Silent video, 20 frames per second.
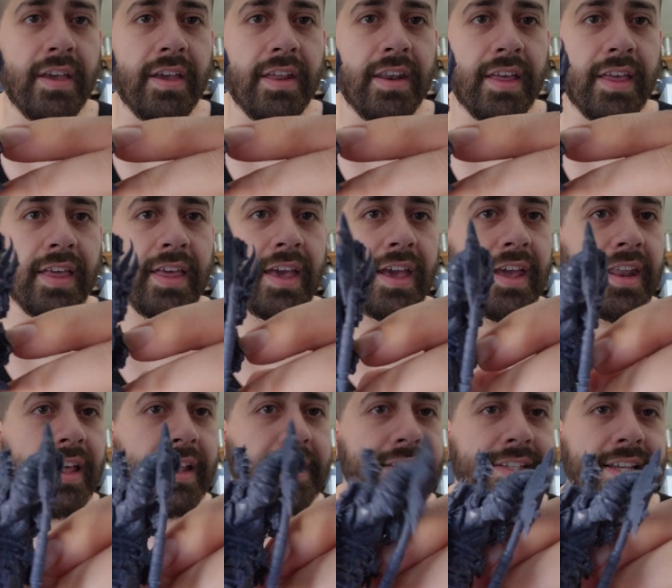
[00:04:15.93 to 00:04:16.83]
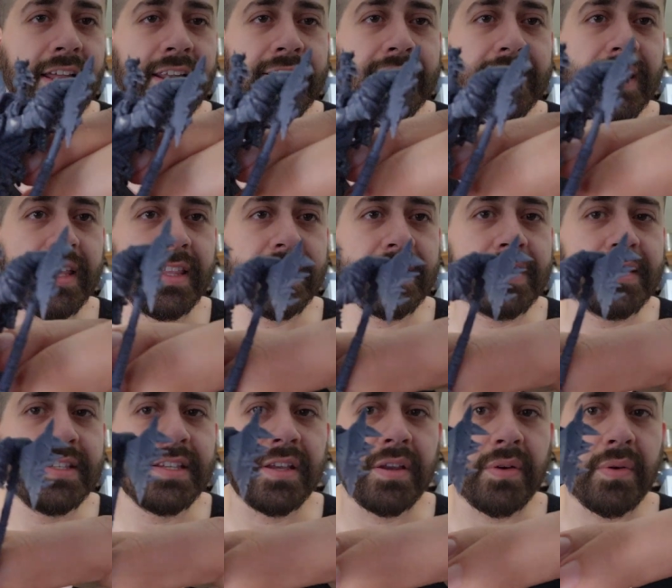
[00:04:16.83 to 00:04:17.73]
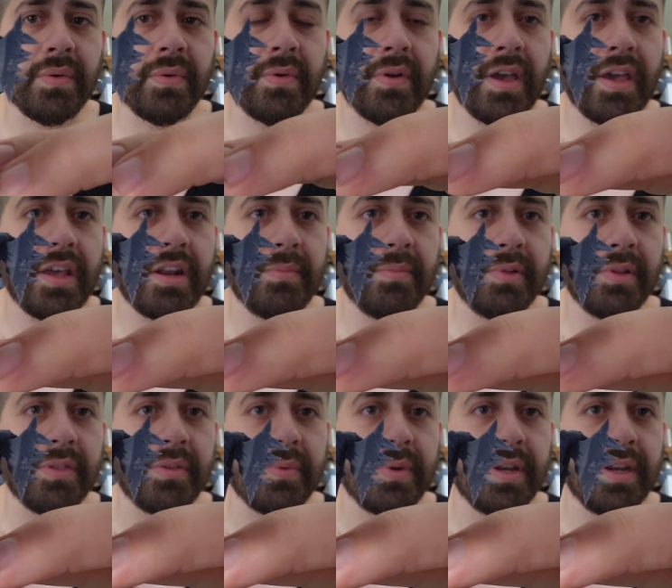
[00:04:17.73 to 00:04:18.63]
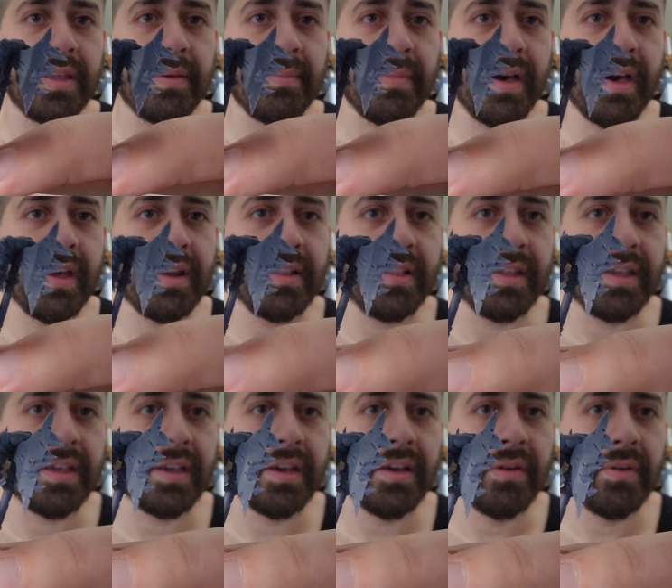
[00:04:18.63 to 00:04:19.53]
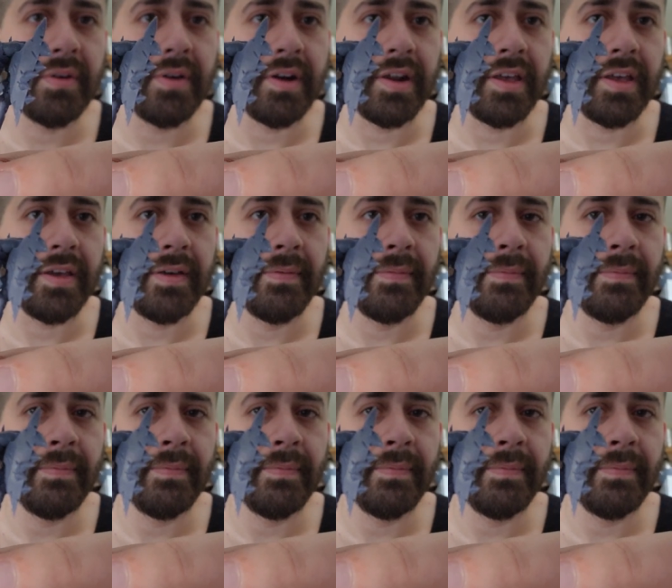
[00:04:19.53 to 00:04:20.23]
And again, I just gotta say, this is incredible 3D modeling, Jorge.